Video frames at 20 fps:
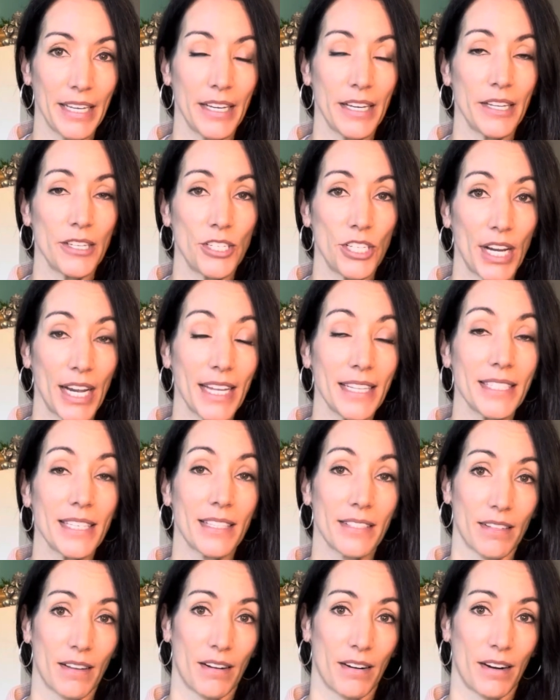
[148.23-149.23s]

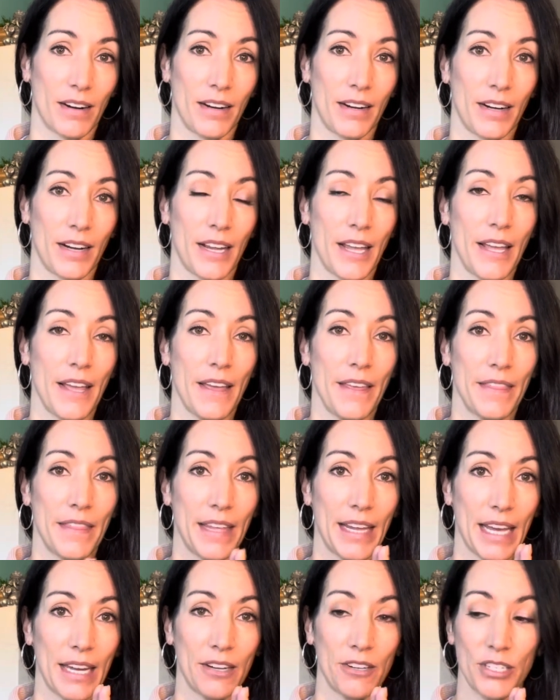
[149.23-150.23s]
chances are
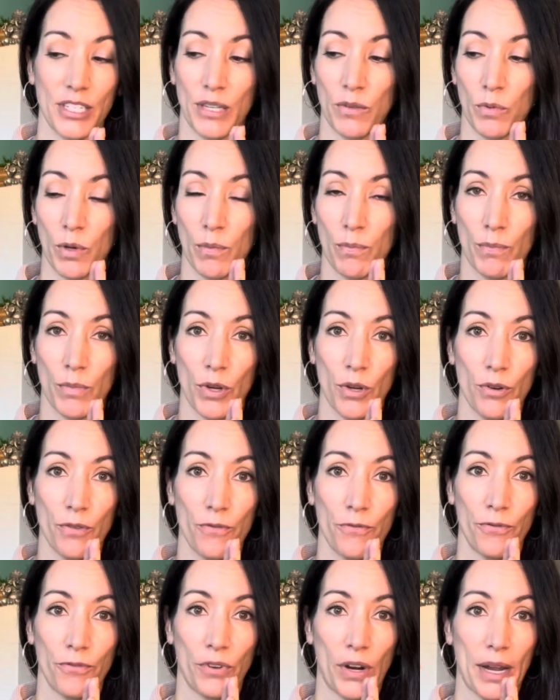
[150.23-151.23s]
the energy will move
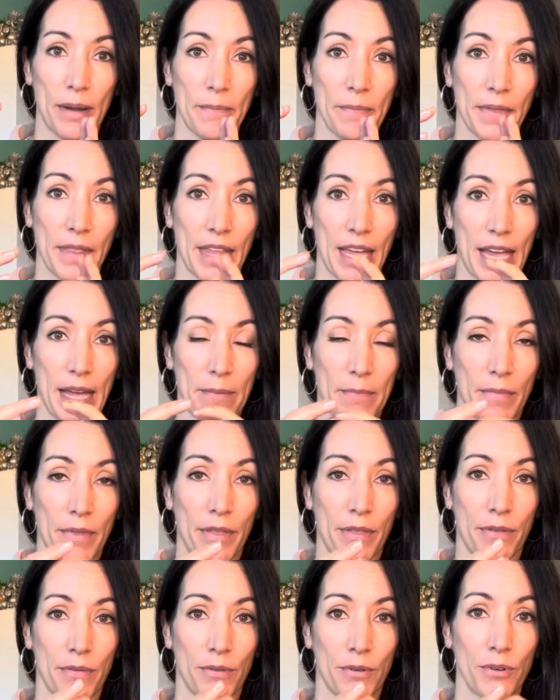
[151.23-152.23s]
from them
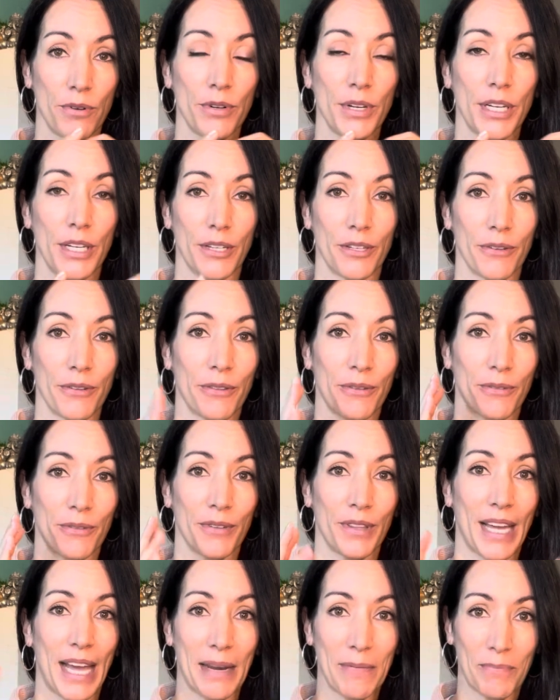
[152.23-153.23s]
through you, through
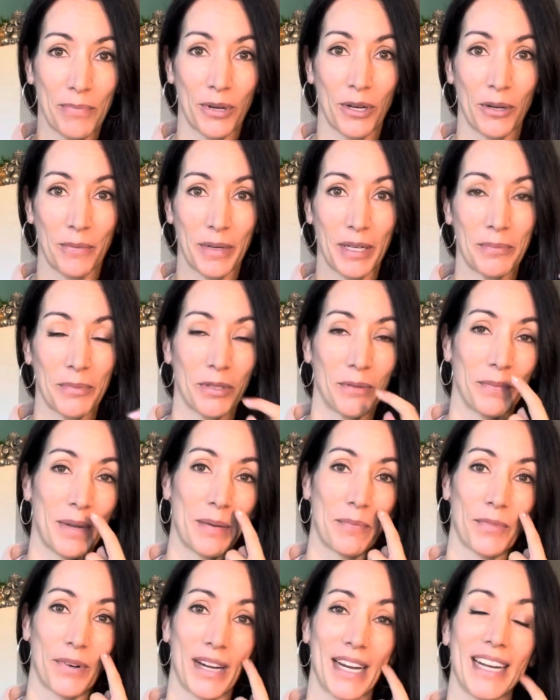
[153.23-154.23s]
that permeable
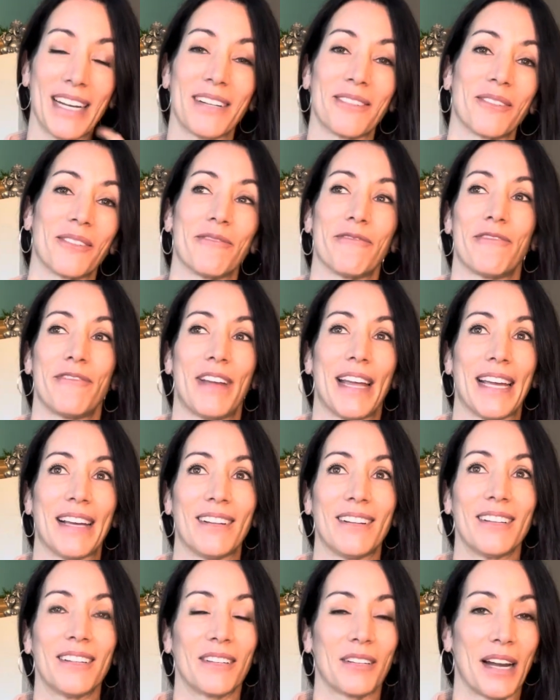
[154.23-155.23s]
membrane or veil
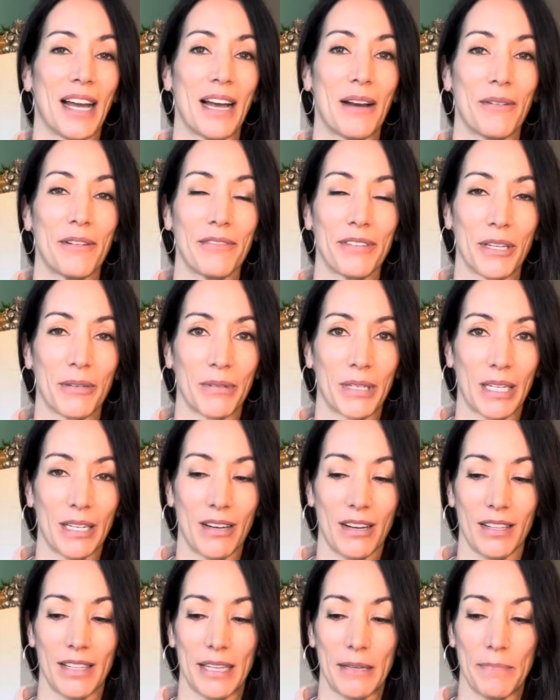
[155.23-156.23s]
or however you want to
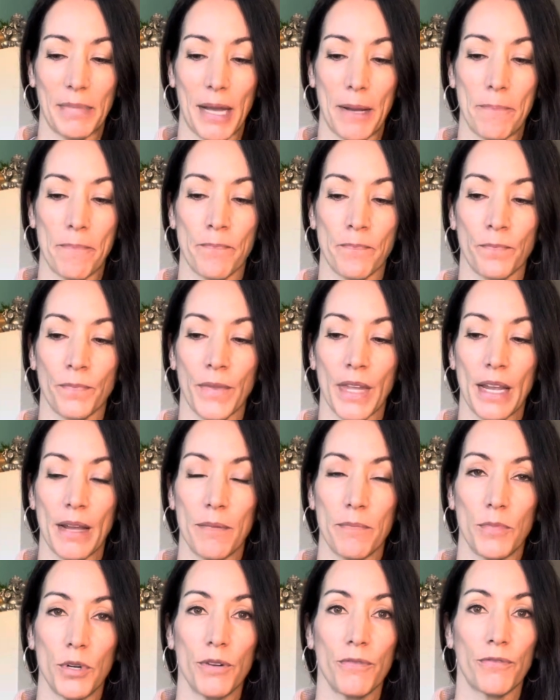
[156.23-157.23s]
call it, but
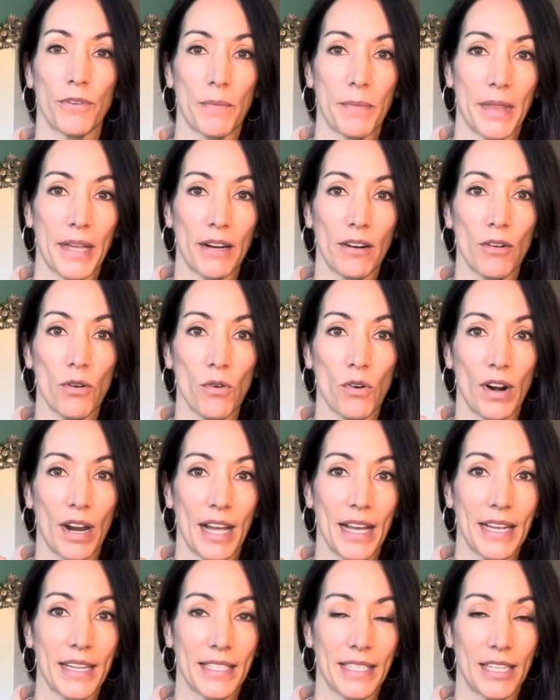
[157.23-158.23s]
move from their
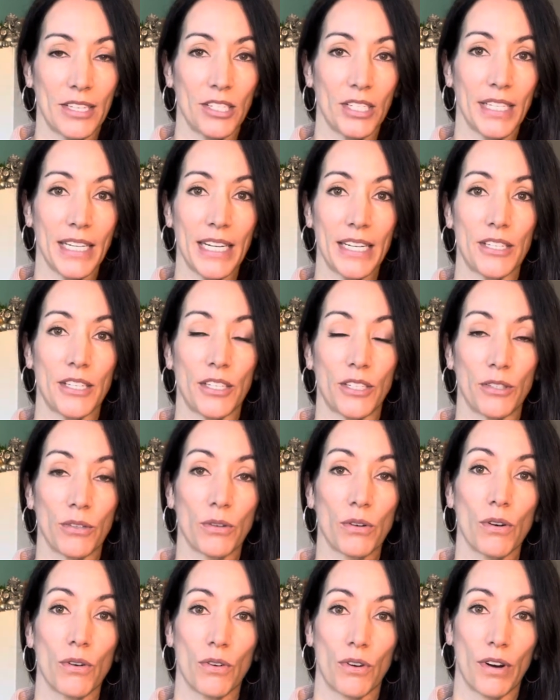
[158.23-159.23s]
aura essentially into
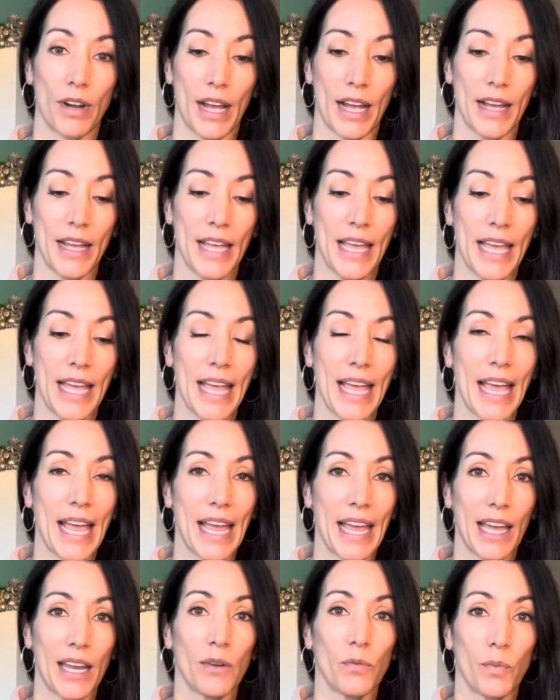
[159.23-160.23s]
your aura
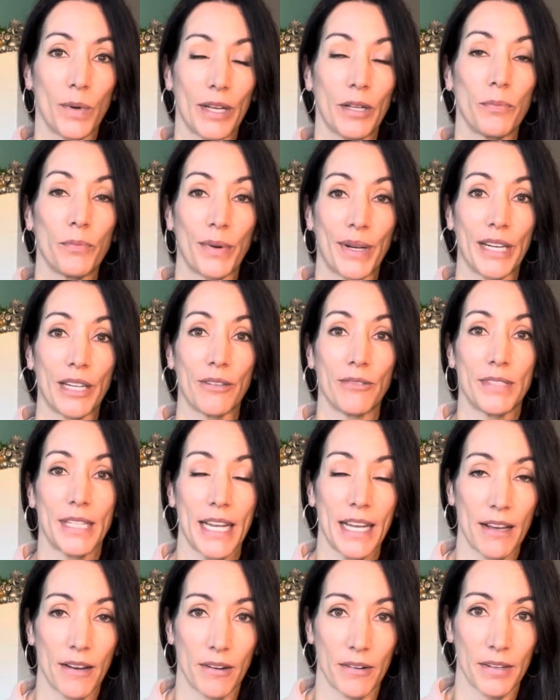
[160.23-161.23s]
and will bring you
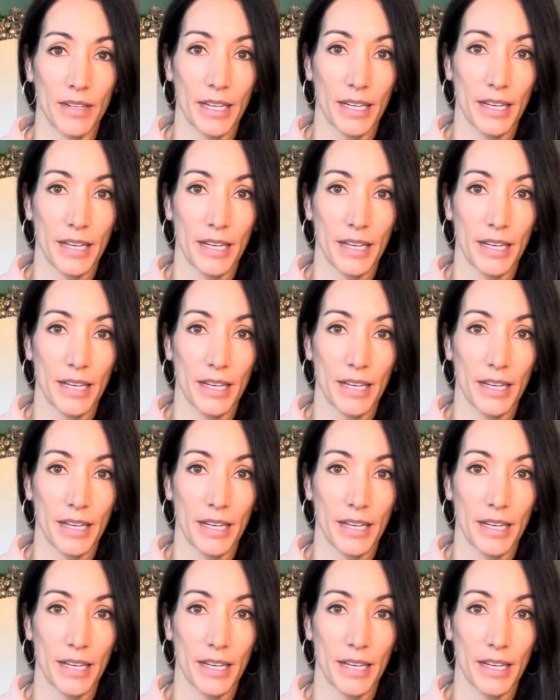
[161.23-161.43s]
down.